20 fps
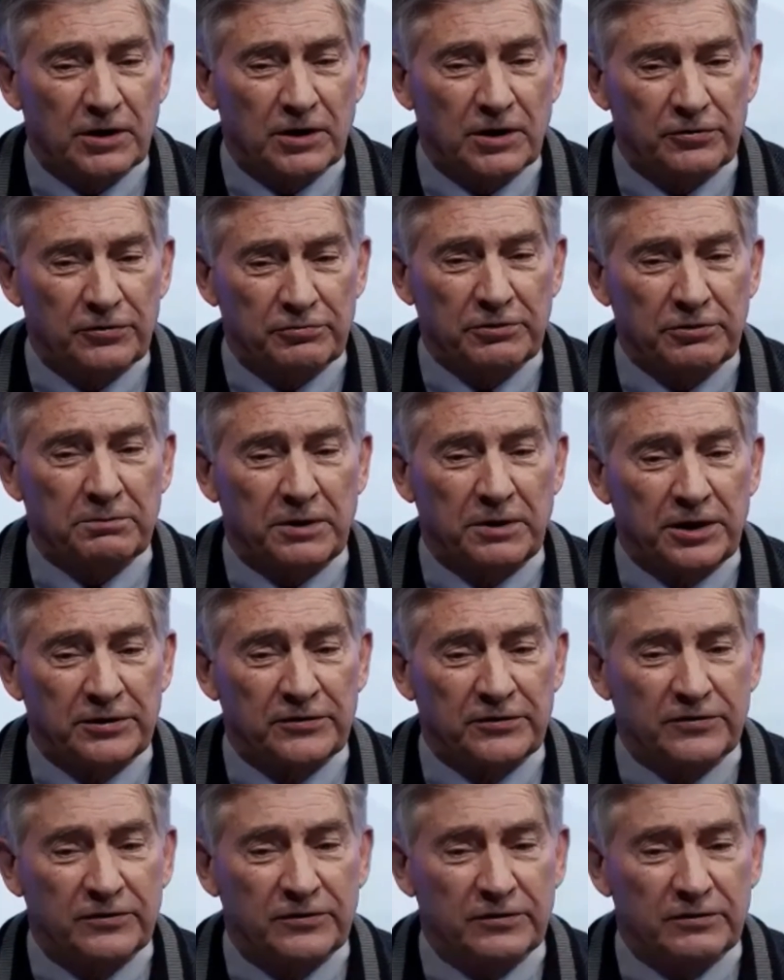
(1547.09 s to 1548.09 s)
3
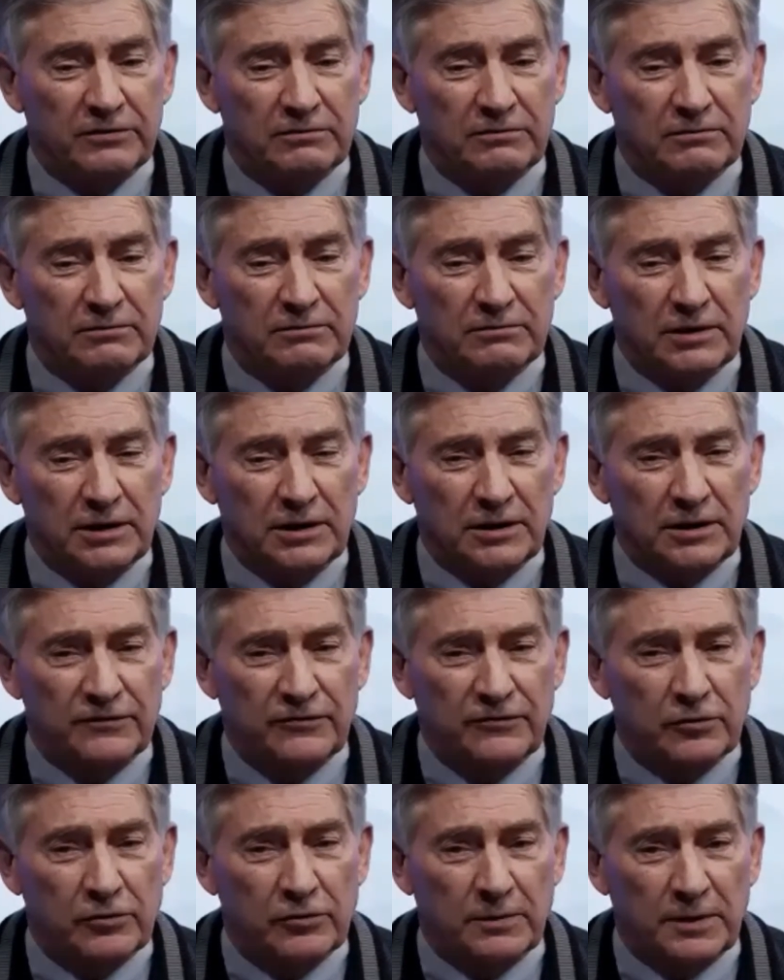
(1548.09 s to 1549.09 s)
months, and
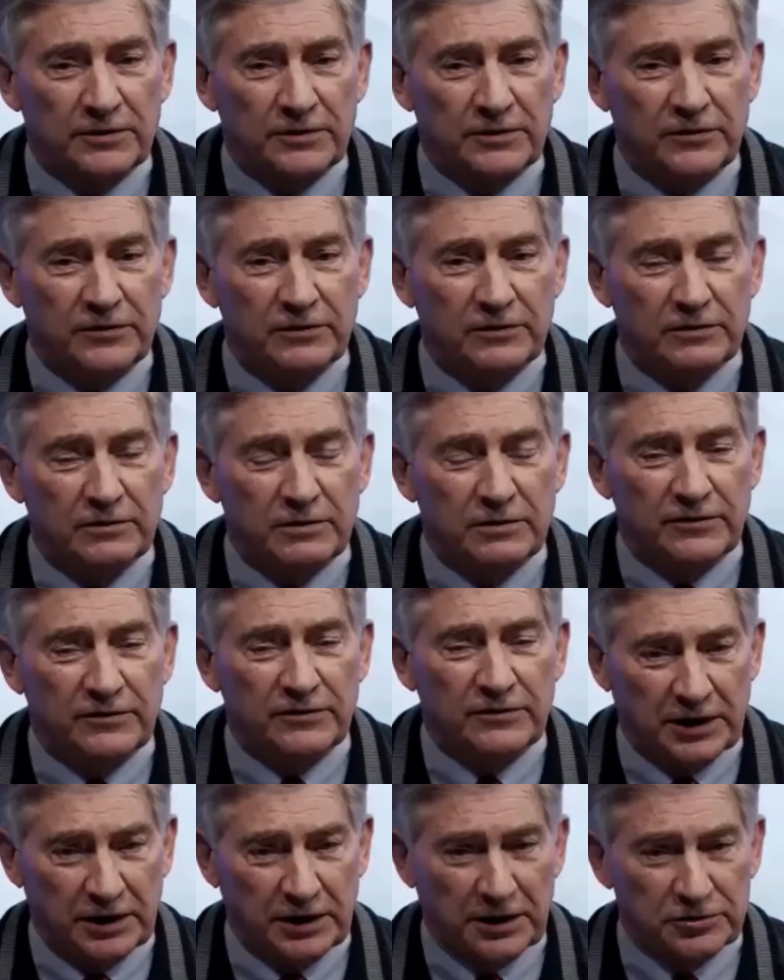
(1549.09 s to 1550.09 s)
4 months of
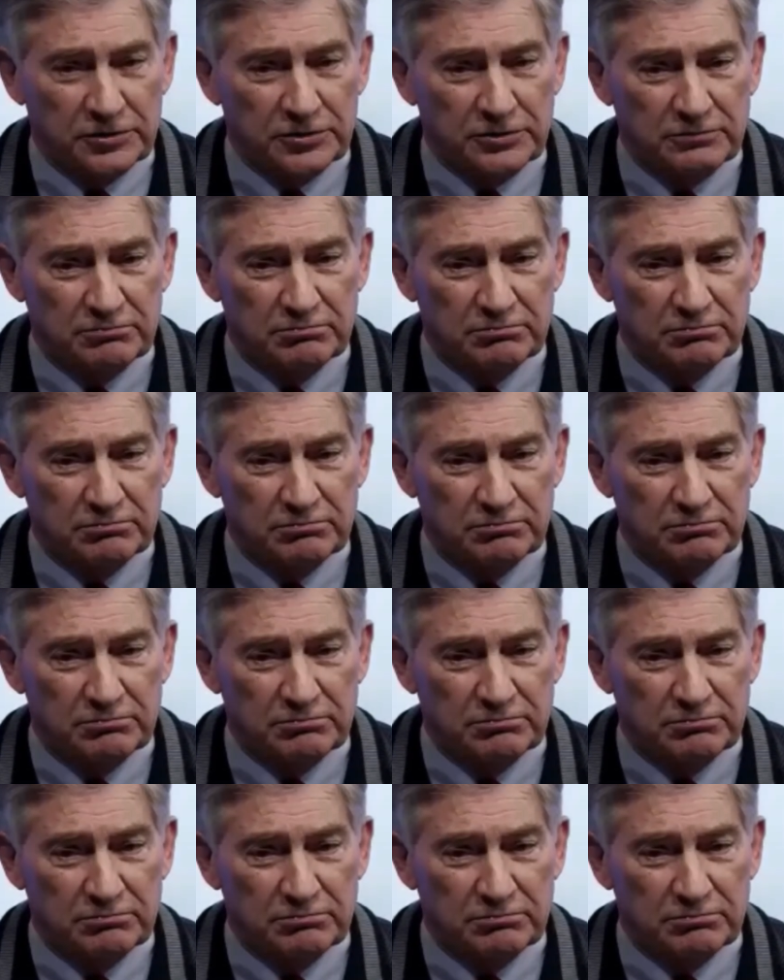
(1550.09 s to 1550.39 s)
age,